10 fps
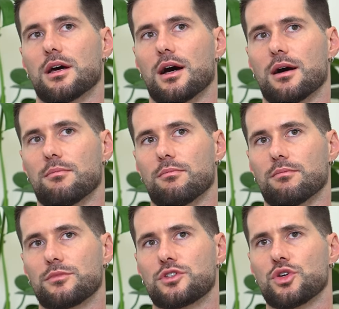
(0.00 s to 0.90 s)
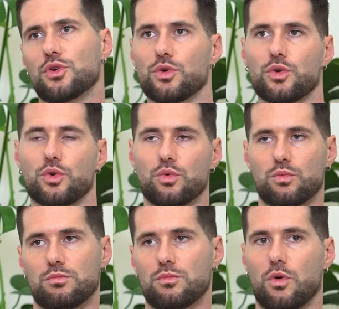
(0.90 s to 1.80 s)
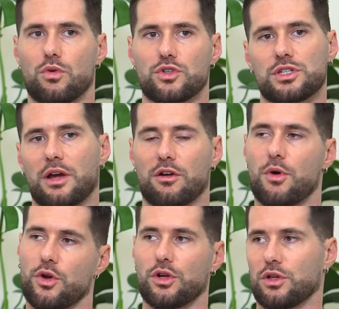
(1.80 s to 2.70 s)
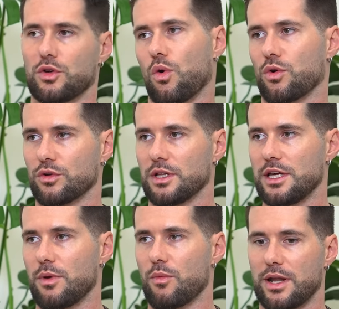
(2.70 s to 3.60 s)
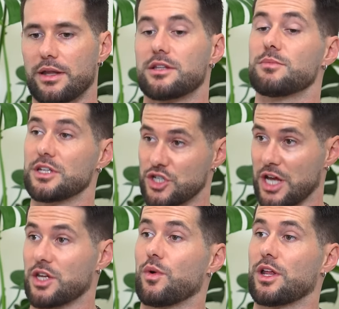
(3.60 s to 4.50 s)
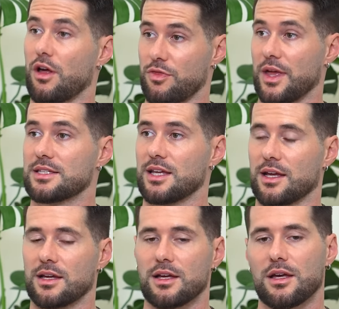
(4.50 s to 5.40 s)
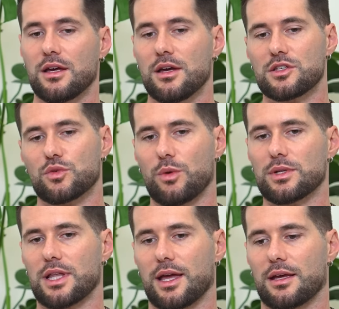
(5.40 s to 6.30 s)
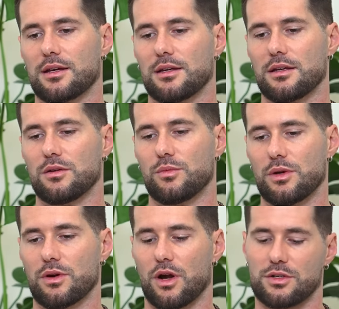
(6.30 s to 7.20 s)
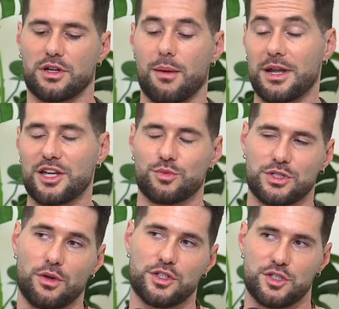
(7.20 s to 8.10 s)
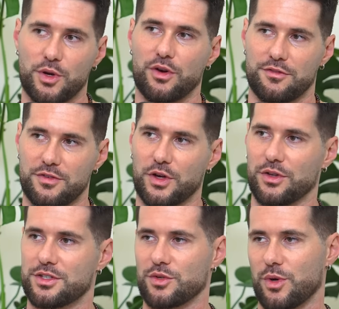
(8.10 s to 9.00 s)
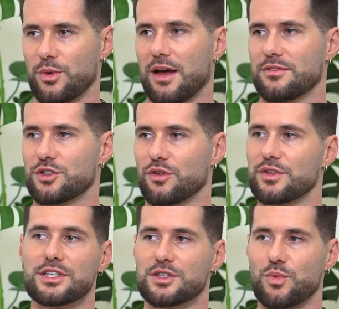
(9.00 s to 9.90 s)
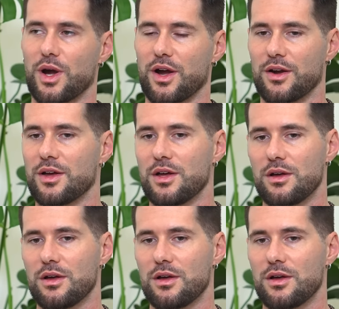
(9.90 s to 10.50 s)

um, too ceremonial and orderly. We wanted it to be genuine and authentic. So we would like we our denomination was called Spirit Filled. So we would have services where